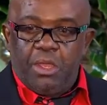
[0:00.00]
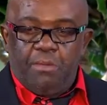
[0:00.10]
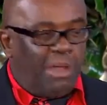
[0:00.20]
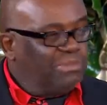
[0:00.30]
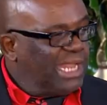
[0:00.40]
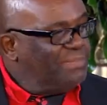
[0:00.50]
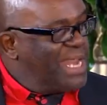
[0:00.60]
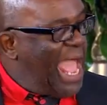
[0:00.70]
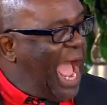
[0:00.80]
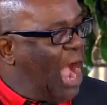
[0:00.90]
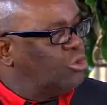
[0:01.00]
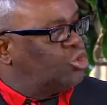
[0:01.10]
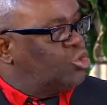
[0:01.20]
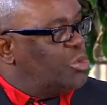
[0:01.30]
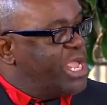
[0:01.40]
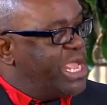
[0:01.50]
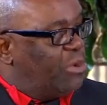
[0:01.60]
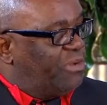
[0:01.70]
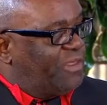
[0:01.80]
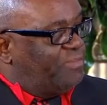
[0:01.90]
Mam Dlamini, how do we,
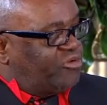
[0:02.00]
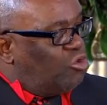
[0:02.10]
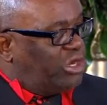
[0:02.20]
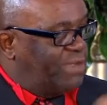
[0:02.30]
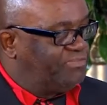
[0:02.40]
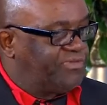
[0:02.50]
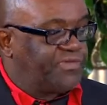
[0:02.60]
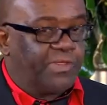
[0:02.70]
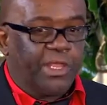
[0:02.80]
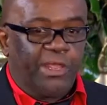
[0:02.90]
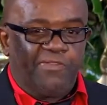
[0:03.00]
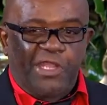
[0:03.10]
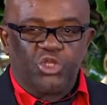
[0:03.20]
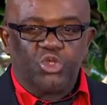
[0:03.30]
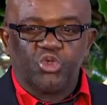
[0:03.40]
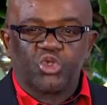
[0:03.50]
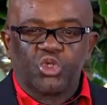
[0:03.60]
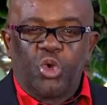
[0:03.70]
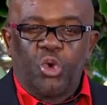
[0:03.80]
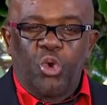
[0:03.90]
with the programs that you
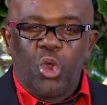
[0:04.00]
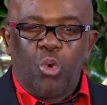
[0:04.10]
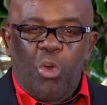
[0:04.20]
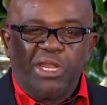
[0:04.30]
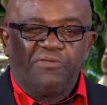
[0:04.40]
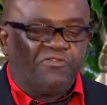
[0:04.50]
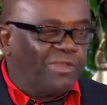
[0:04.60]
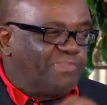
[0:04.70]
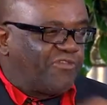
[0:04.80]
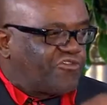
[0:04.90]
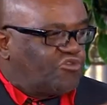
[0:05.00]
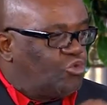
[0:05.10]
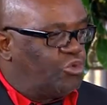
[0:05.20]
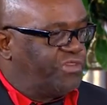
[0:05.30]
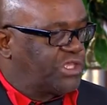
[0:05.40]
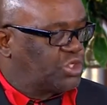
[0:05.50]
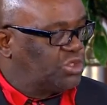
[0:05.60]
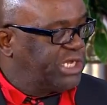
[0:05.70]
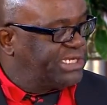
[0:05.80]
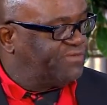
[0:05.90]
so wonderfully pursue in the
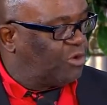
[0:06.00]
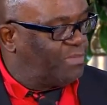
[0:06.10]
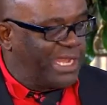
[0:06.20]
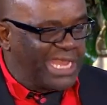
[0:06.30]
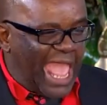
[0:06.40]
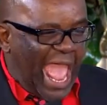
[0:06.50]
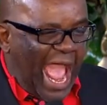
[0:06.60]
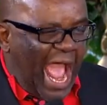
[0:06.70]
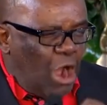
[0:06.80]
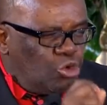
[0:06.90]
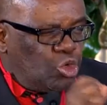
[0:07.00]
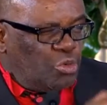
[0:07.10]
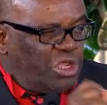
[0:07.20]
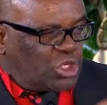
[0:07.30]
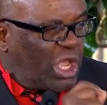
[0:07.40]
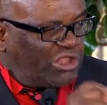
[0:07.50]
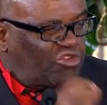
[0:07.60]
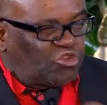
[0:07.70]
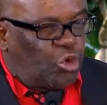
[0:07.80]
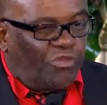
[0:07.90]
social development, how do we
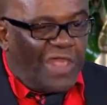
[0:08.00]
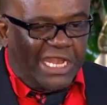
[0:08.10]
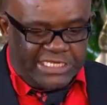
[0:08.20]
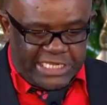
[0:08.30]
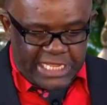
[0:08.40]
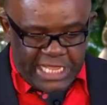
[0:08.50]
ensure that